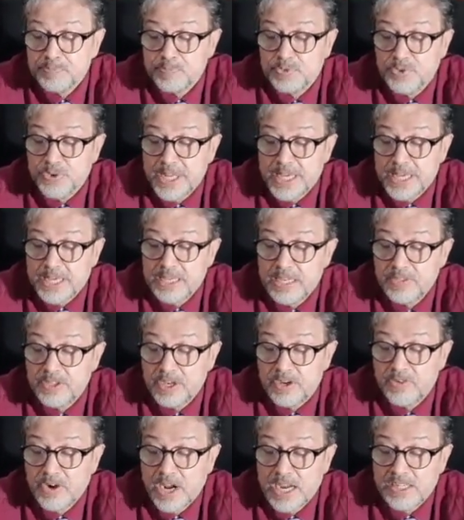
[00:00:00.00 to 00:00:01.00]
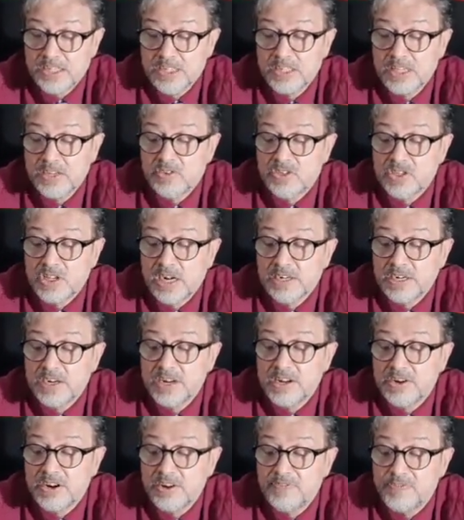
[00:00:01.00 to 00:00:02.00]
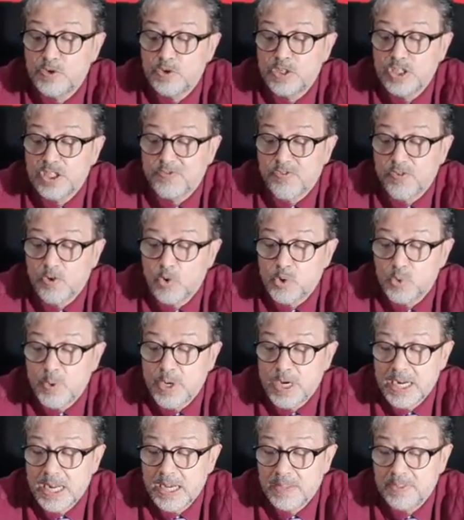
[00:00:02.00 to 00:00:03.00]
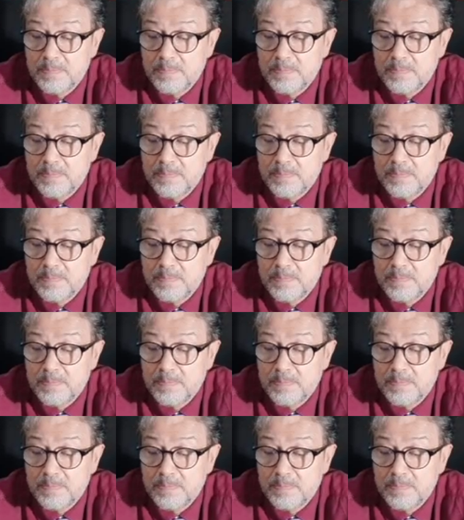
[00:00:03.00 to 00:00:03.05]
3. The crisis has resulted in refugees flow to India.